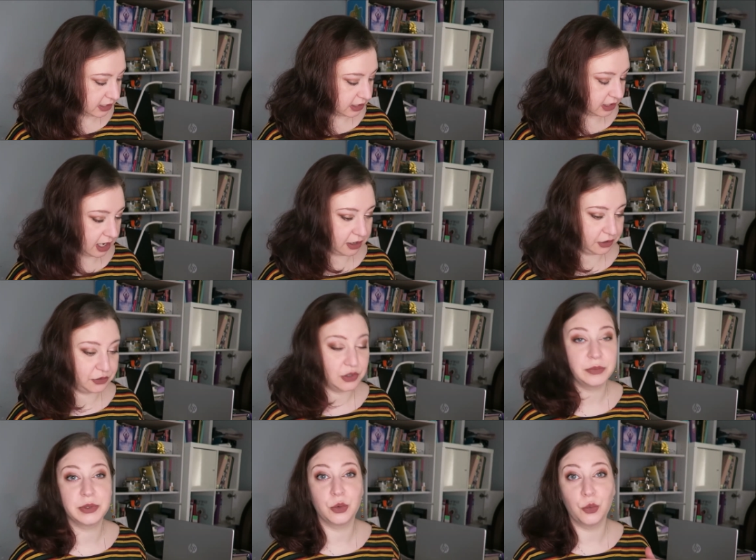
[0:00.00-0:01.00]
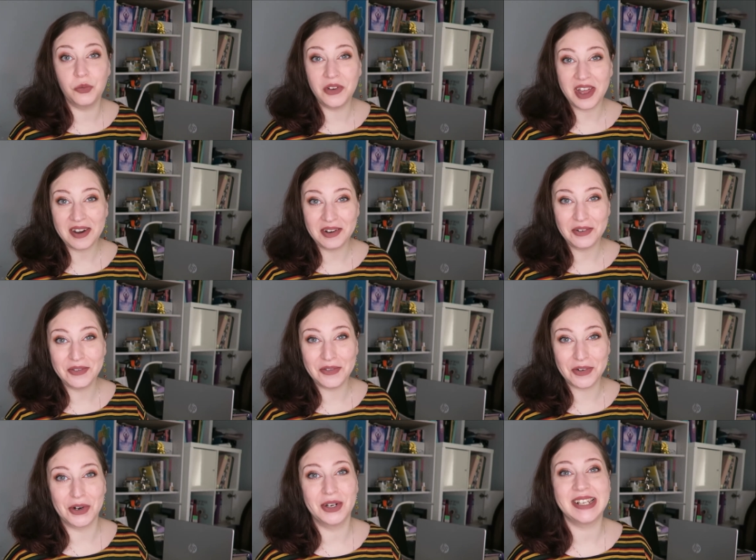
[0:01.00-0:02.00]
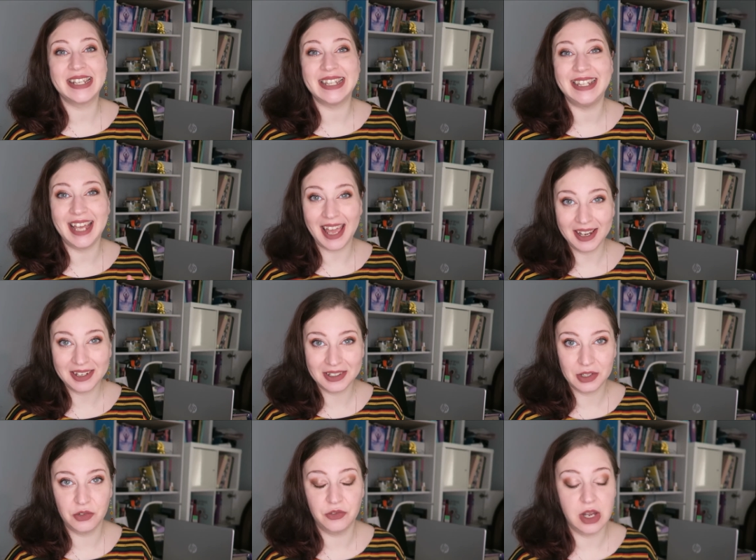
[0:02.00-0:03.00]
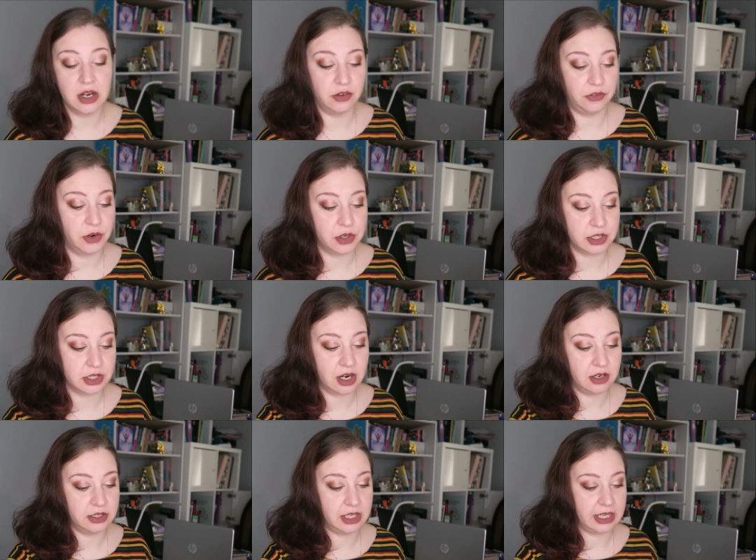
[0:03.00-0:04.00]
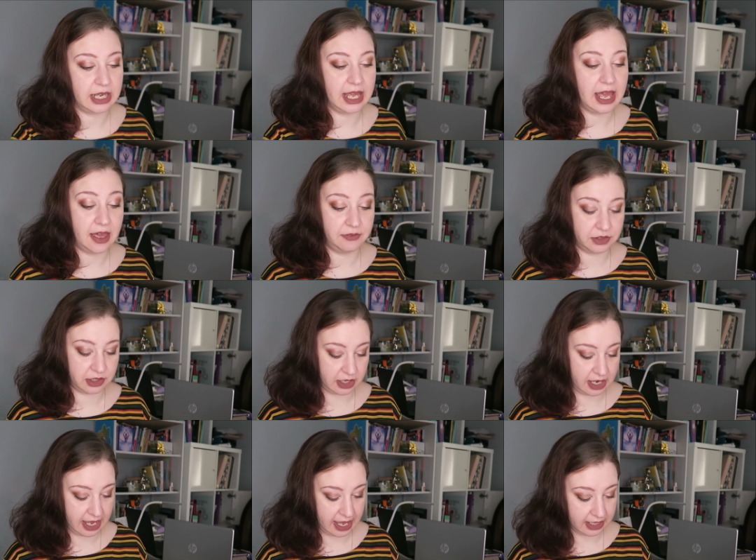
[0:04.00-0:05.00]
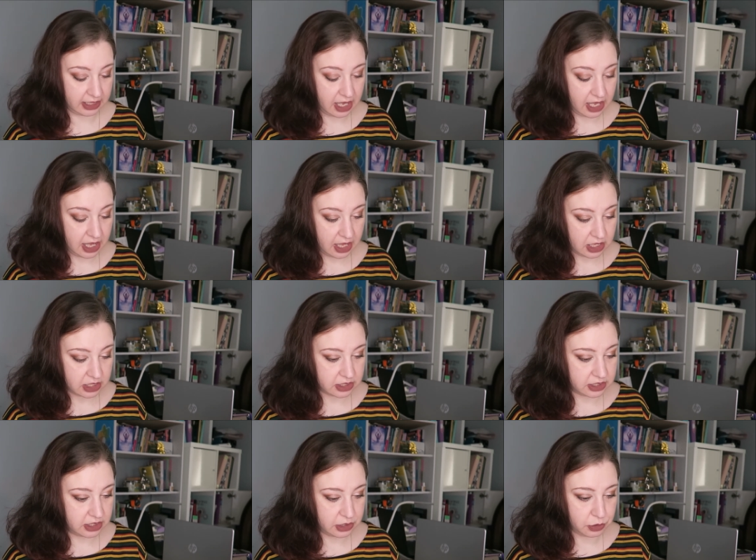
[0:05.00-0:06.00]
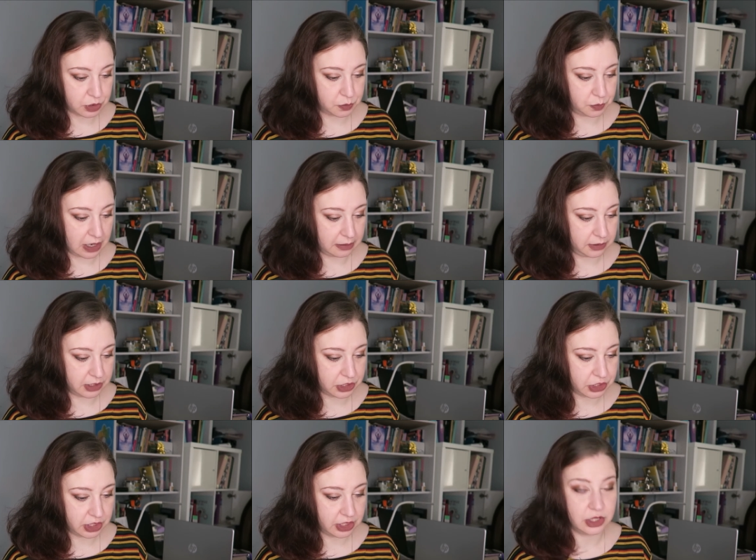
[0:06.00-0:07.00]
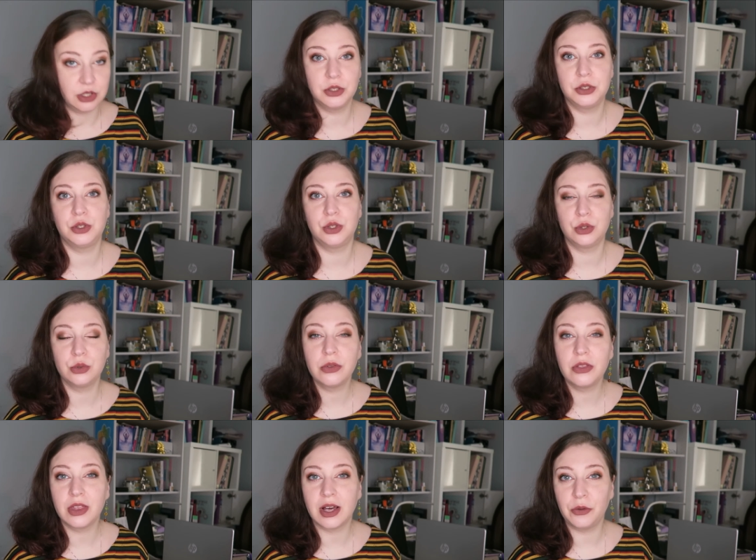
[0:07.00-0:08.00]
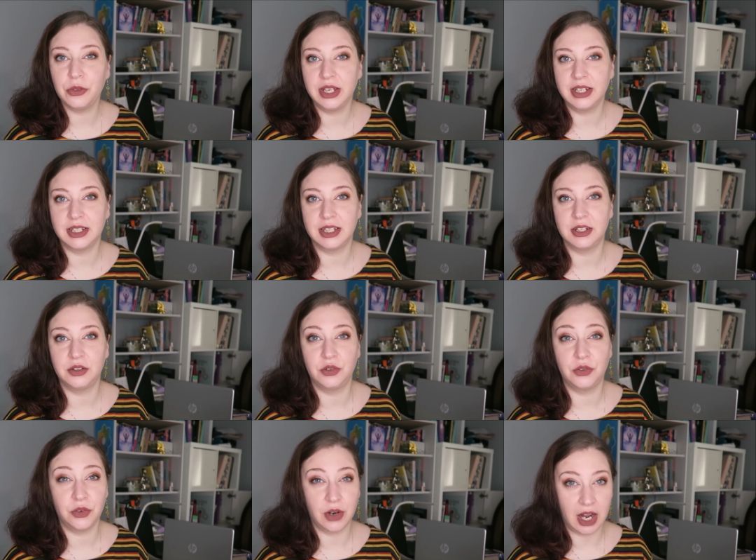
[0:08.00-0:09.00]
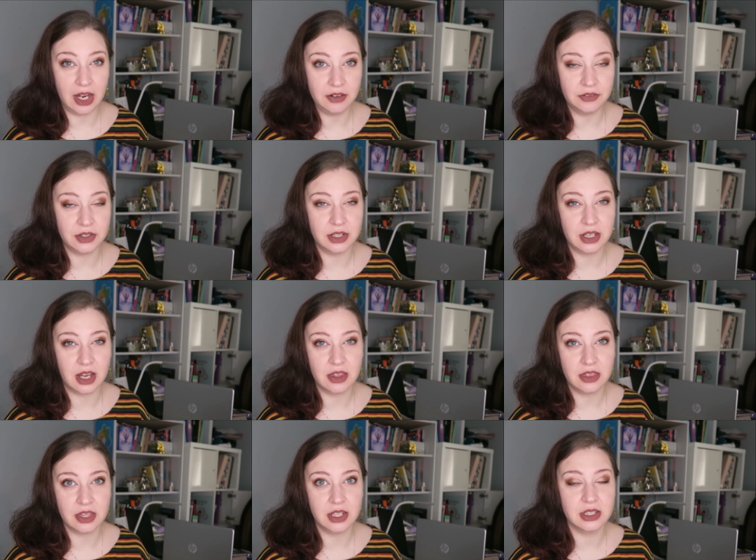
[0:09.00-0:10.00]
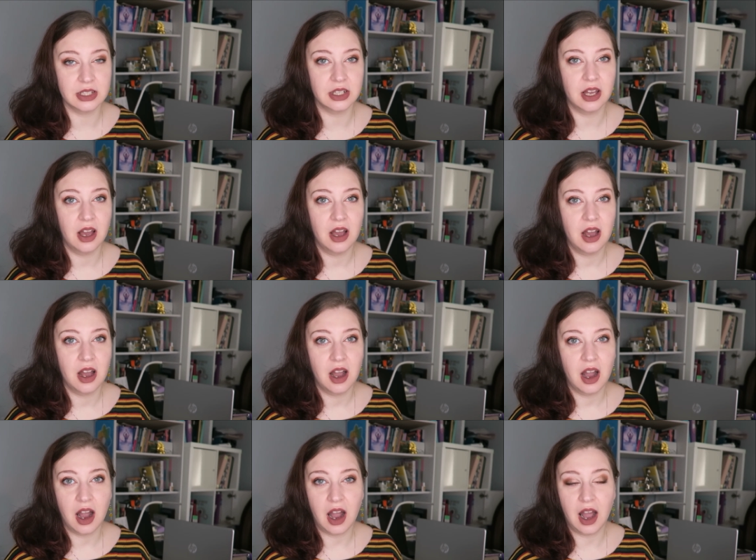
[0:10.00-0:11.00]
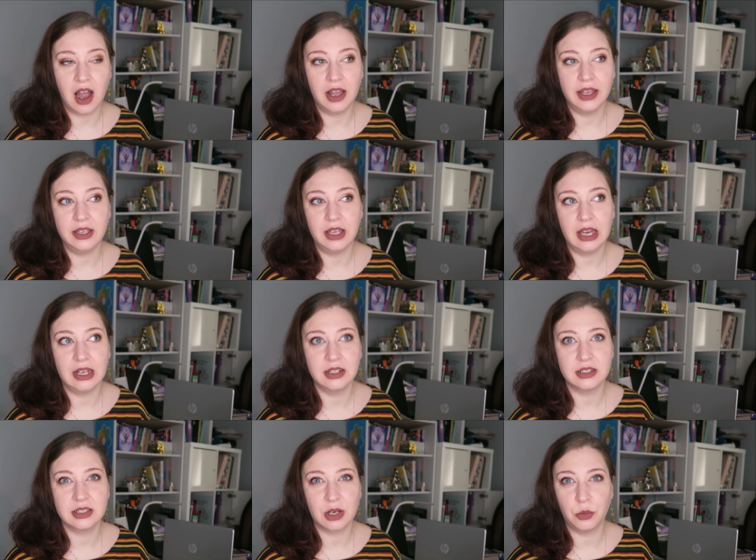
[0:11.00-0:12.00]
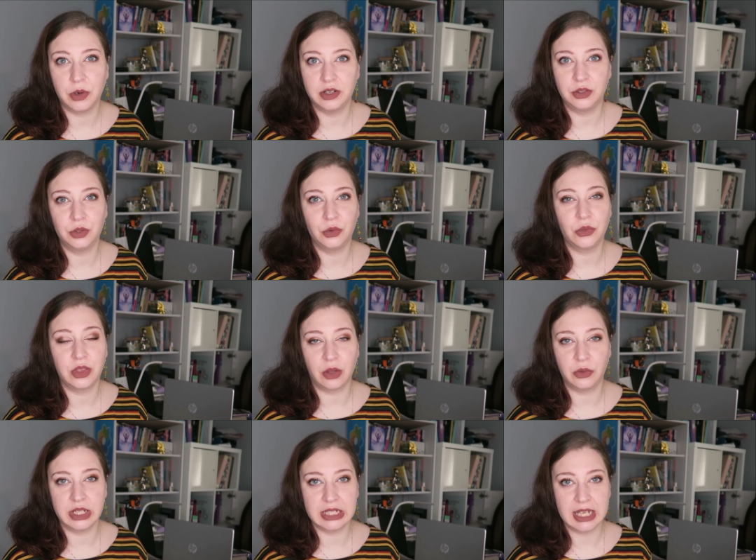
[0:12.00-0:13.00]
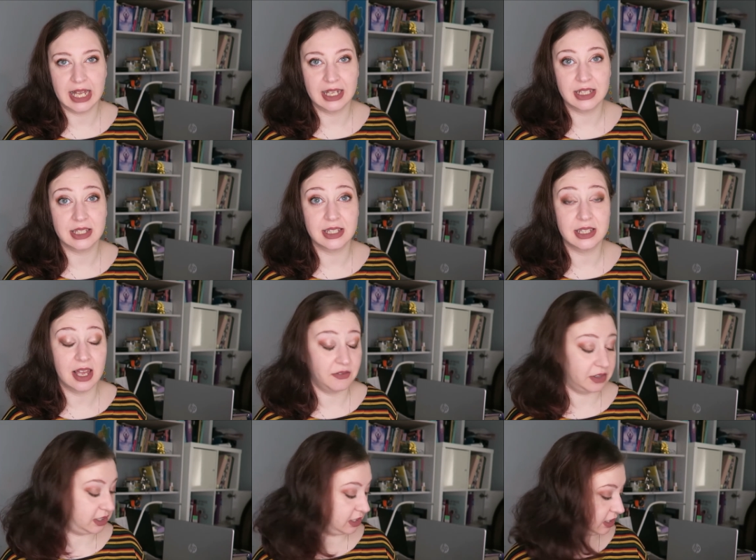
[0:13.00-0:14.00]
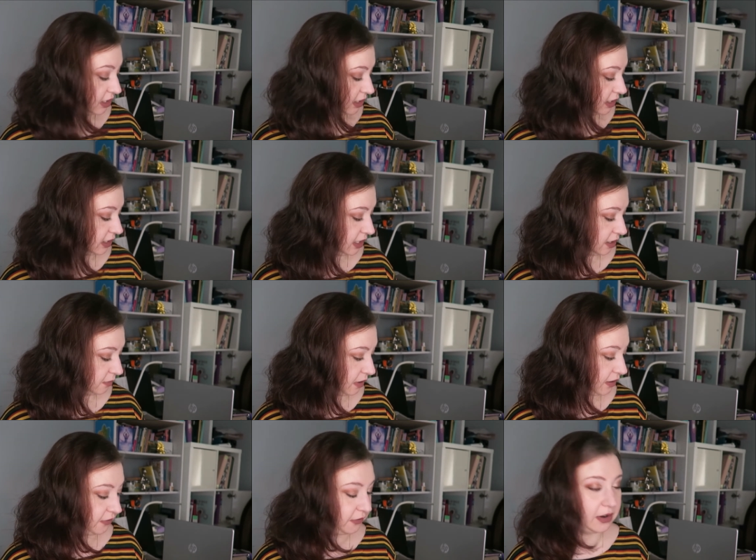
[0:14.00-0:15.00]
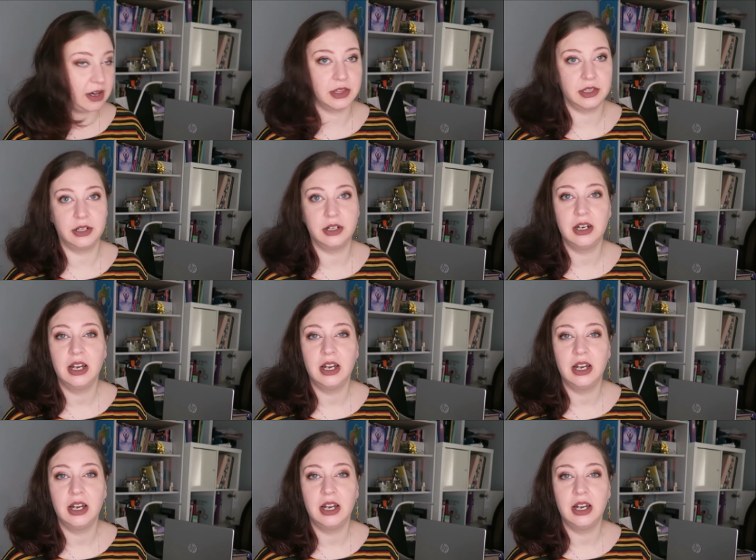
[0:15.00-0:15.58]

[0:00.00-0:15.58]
start from the very first card deck I ever had. This was published in 2005 and I think that I had it somewhere in 2007. This is the deck my father